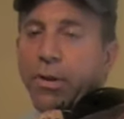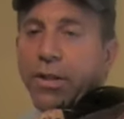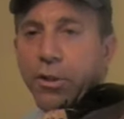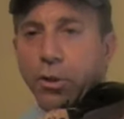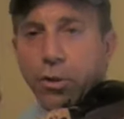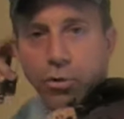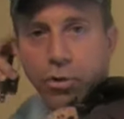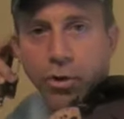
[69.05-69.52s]

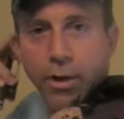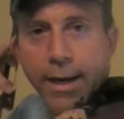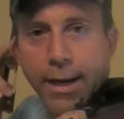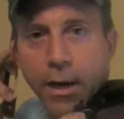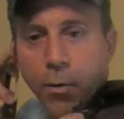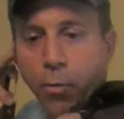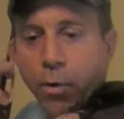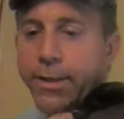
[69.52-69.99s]
but use your
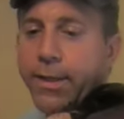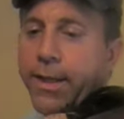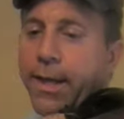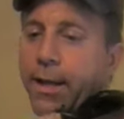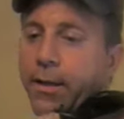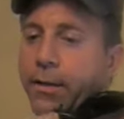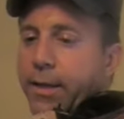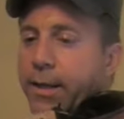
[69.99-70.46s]
ear once
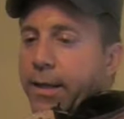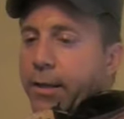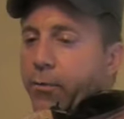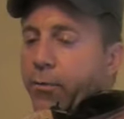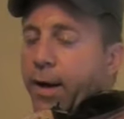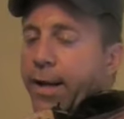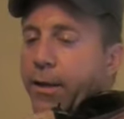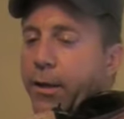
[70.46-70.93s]
again to get
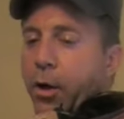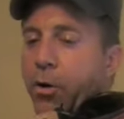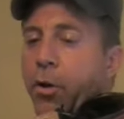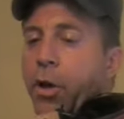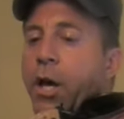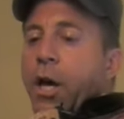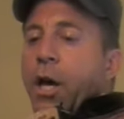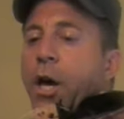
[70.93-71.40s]
the right note.